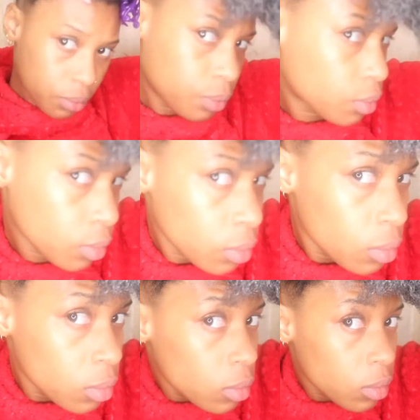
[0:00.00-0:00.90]
that way
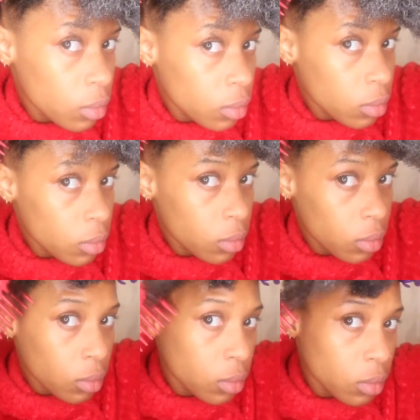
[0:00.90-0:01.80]
my parts are clean
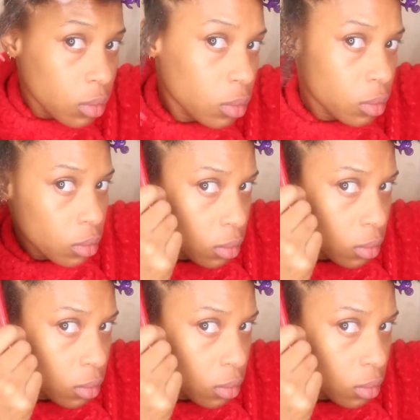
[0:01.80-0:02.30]
in the front of my